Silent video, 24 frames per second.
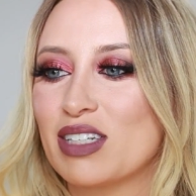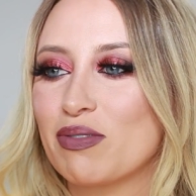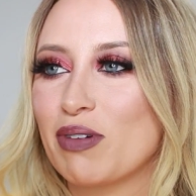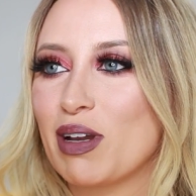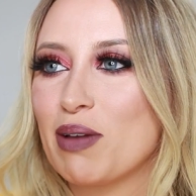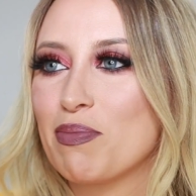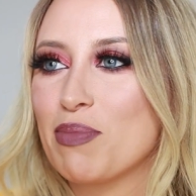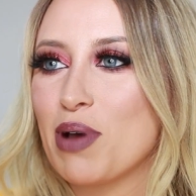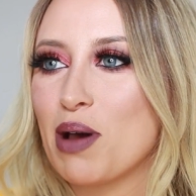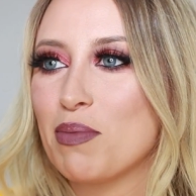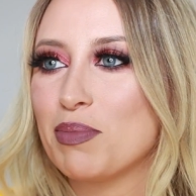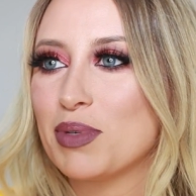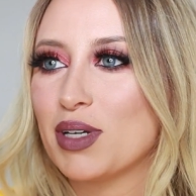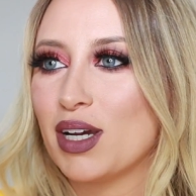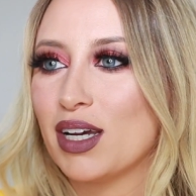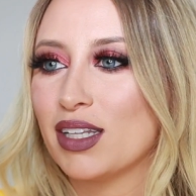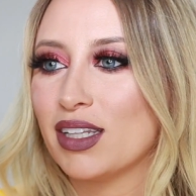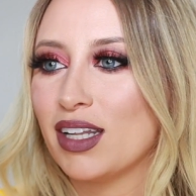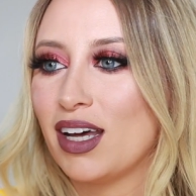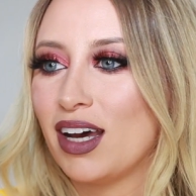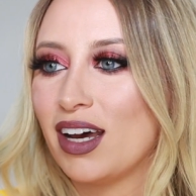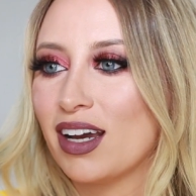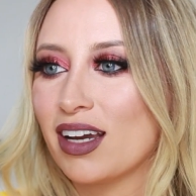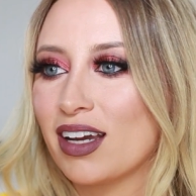swipe up to
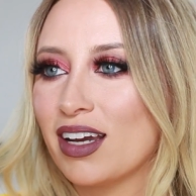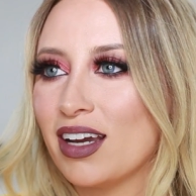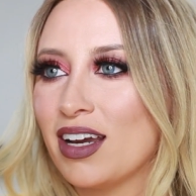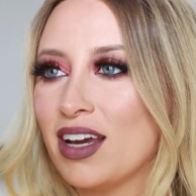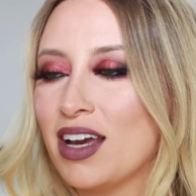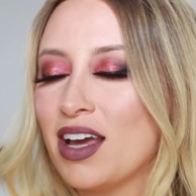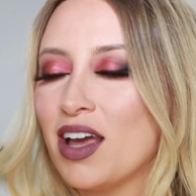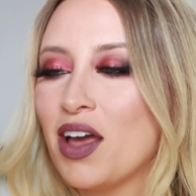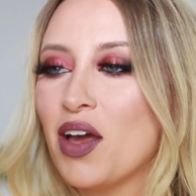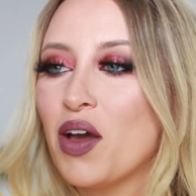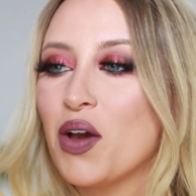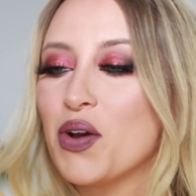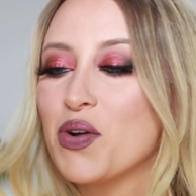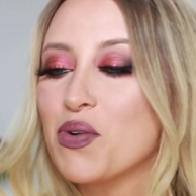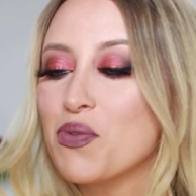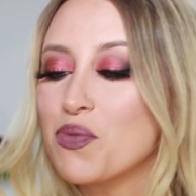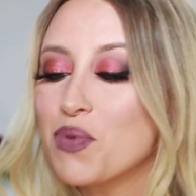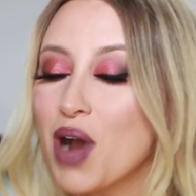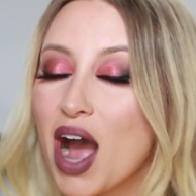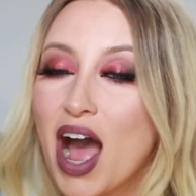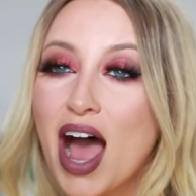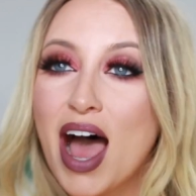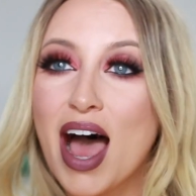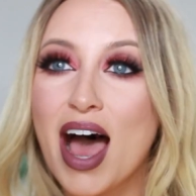unlock.
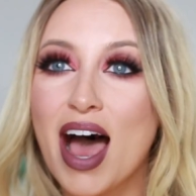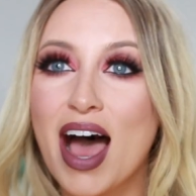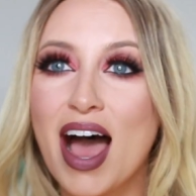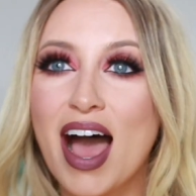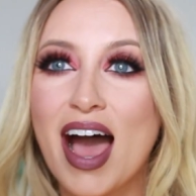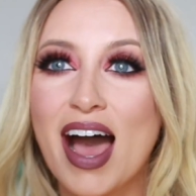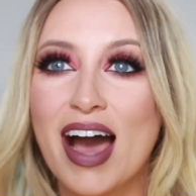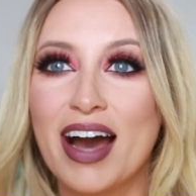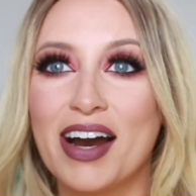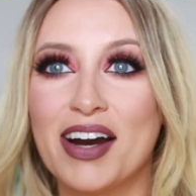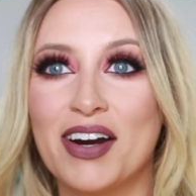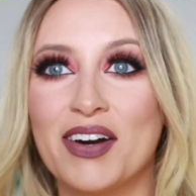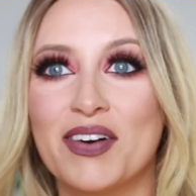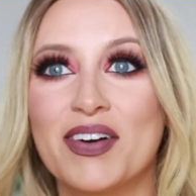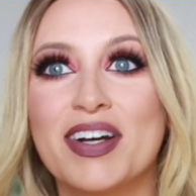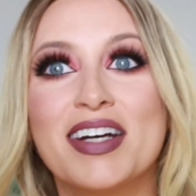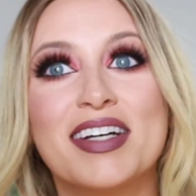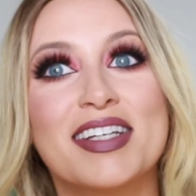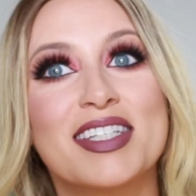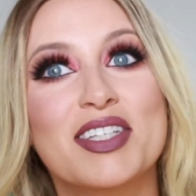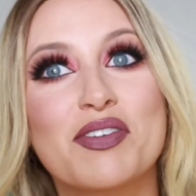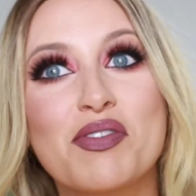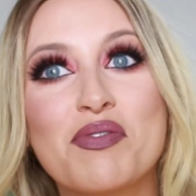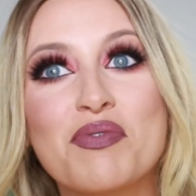Wow!
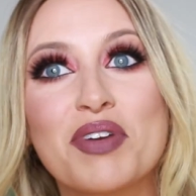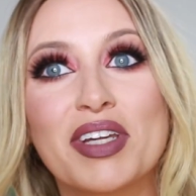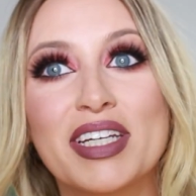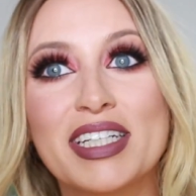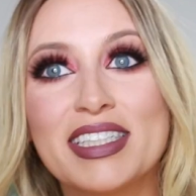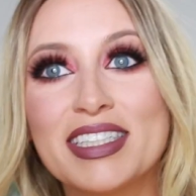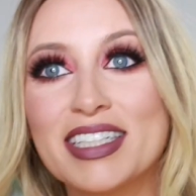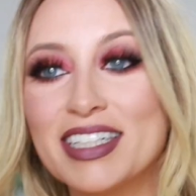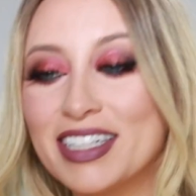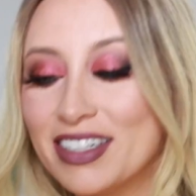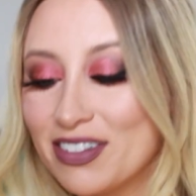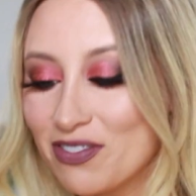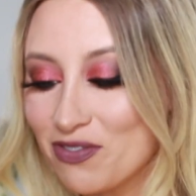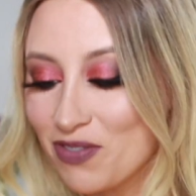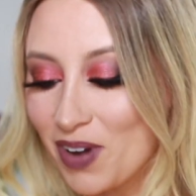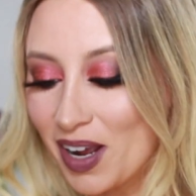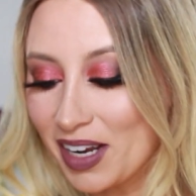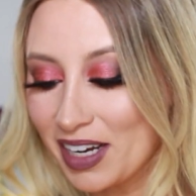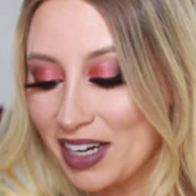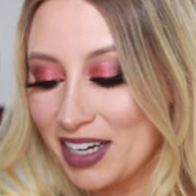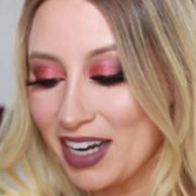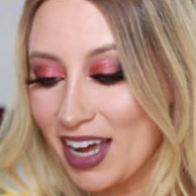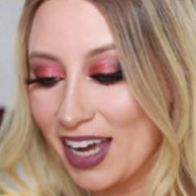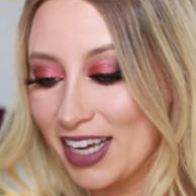So it really didn't
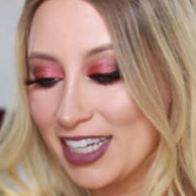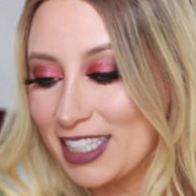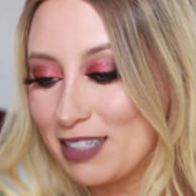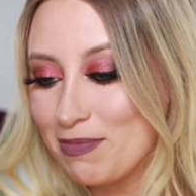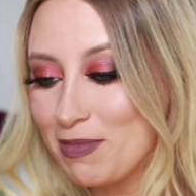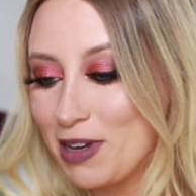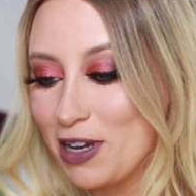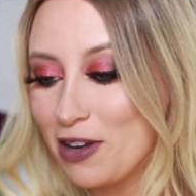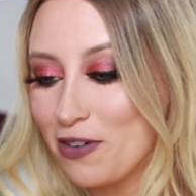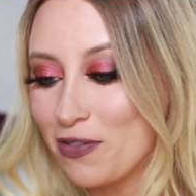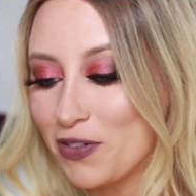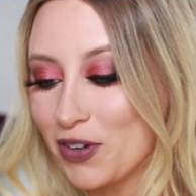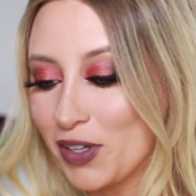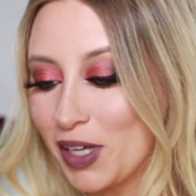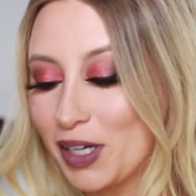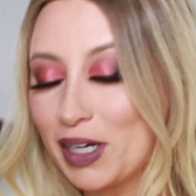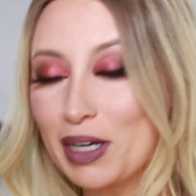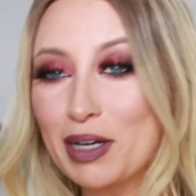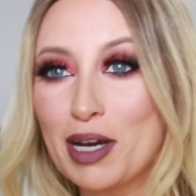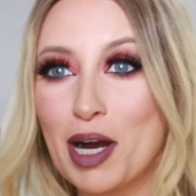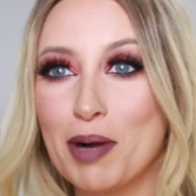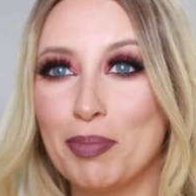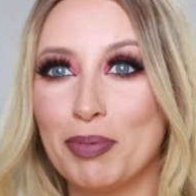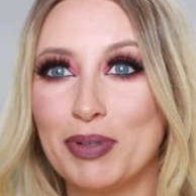recognize me for like
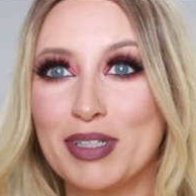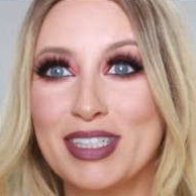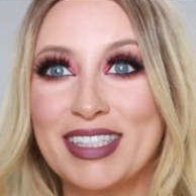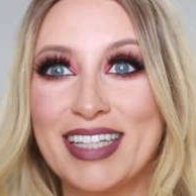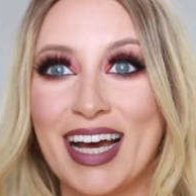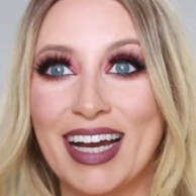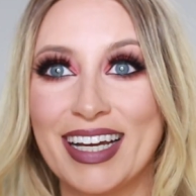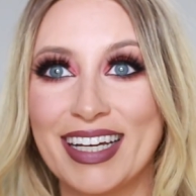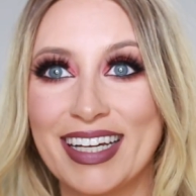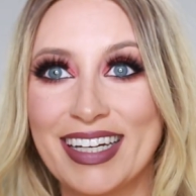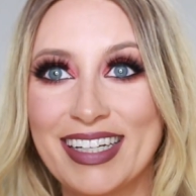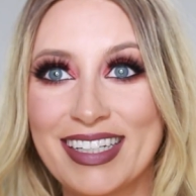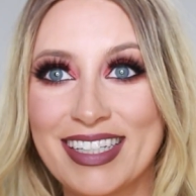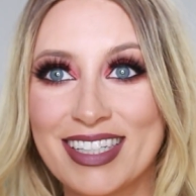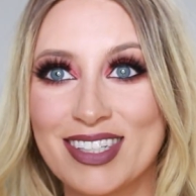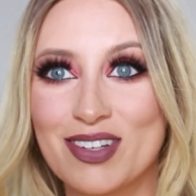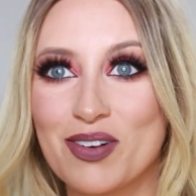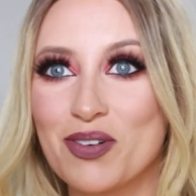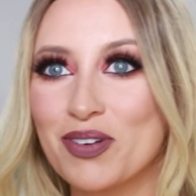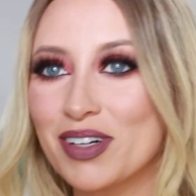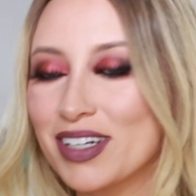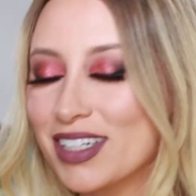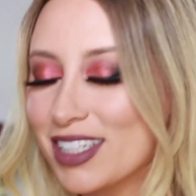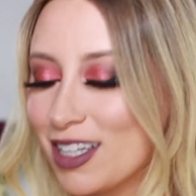a couple seconds
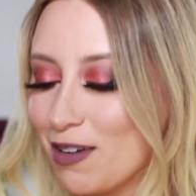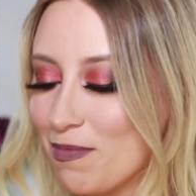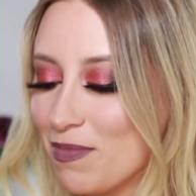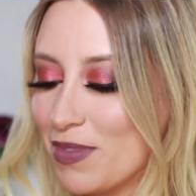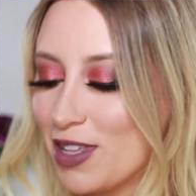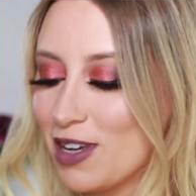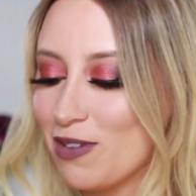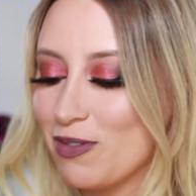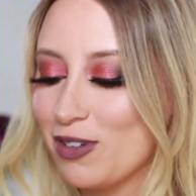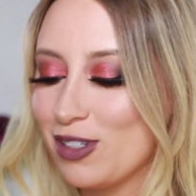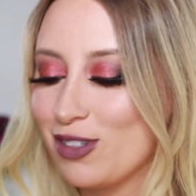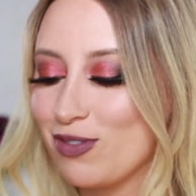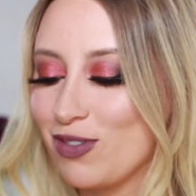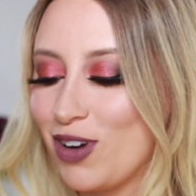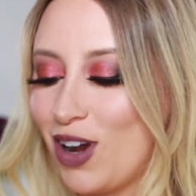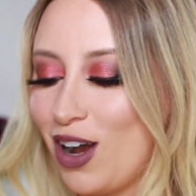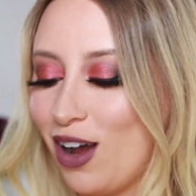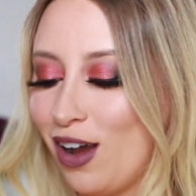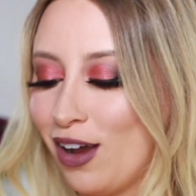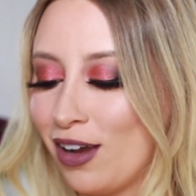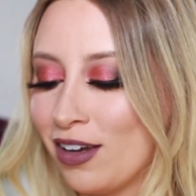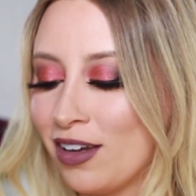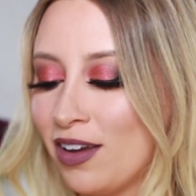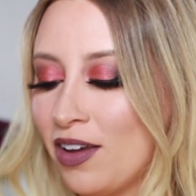or something was
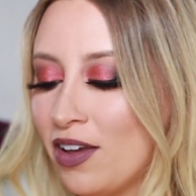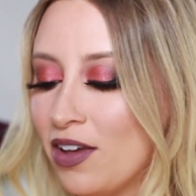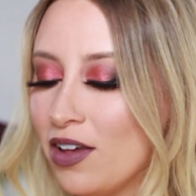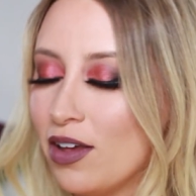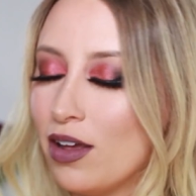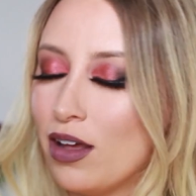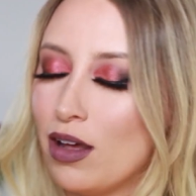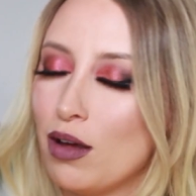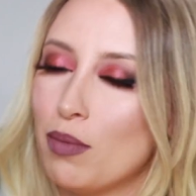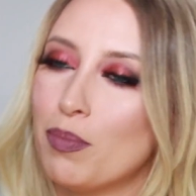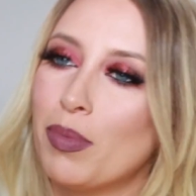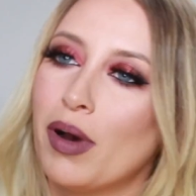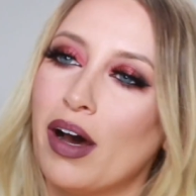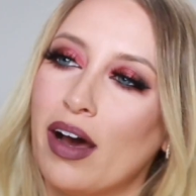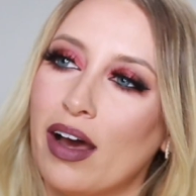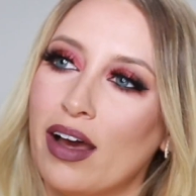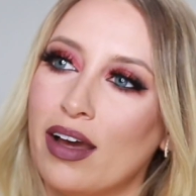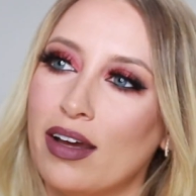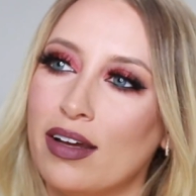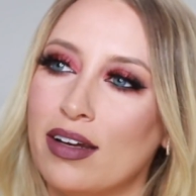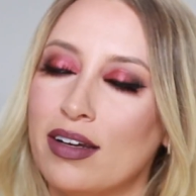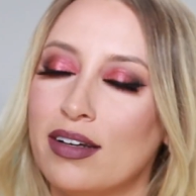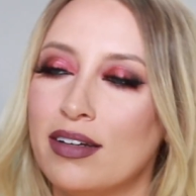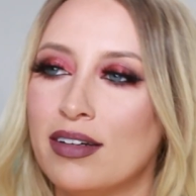wrong,
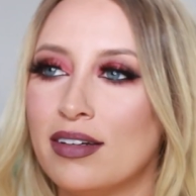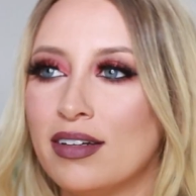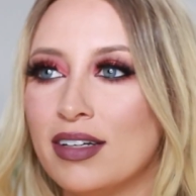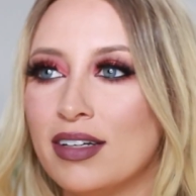but